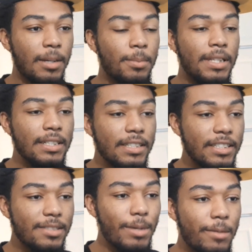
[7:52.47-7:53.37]

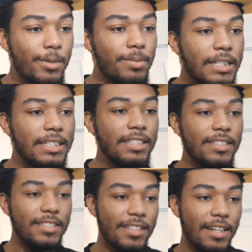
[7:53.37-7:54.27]
Please, baby,
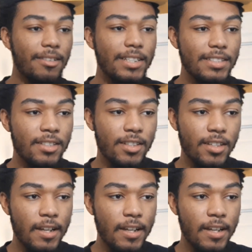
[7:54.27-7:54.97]
please. That what he's saying